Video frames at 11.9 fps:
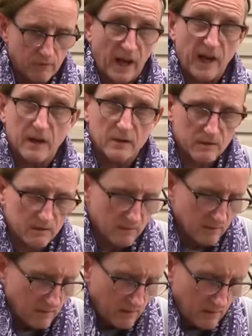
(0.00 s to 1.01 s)
days.
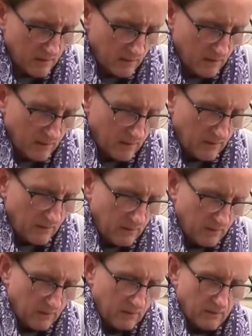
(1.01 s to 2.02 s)

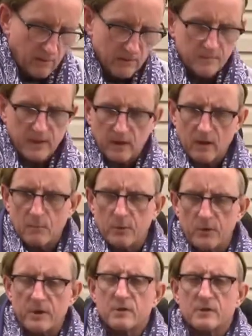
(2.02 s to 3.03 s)
You know, it's been a
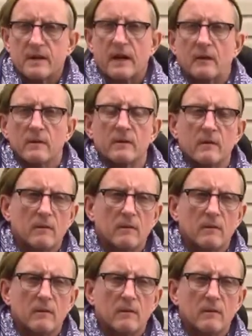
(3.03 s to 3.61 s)
couple of years now.